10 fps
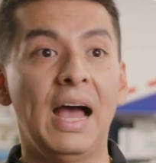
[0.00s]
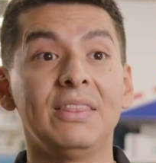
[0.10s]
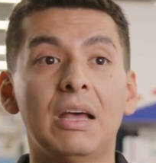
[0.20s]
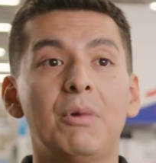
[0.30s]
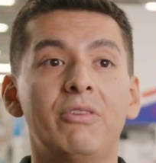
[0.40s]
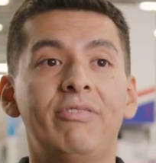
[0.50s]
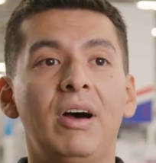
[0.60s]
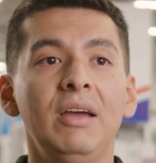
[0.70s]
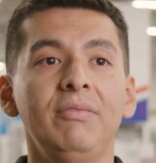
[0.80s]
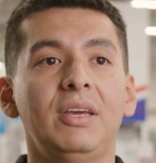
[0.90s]
And number
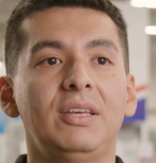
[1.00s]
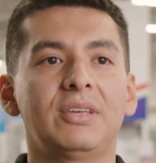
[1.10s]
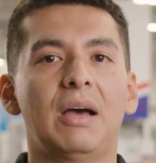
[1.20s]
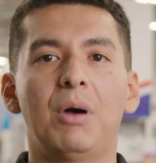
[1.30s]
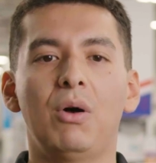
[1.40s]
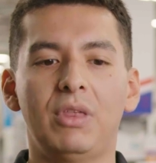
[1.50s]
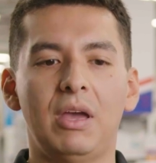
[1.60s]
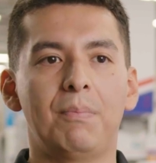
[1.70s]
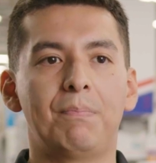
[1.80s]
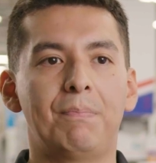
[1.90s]
five is about
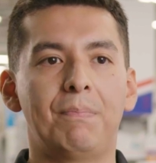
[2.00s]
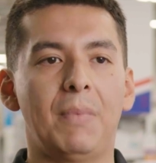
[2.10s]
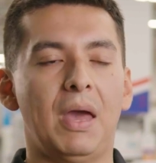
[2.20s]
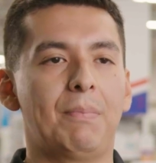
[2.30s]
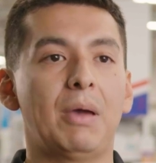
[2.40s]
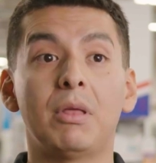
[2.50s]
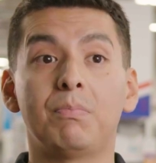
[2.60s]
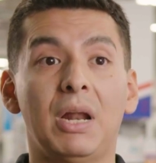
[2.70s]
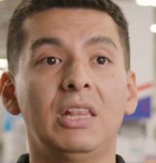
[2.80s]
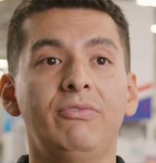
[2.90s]
the uh,
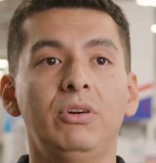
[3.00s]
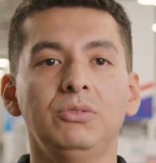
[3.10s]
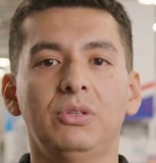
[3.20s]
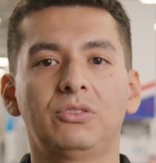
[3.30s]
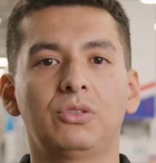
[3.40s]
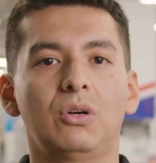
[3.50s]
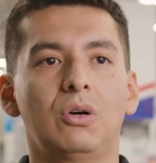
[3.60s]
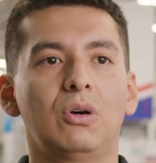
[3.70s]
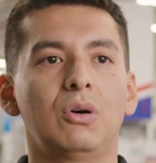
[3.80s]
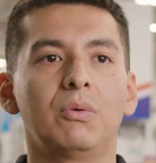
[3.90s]
payment platforms,
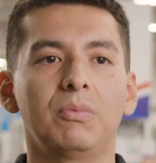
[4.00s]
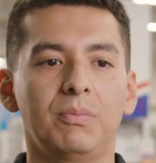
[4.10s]
so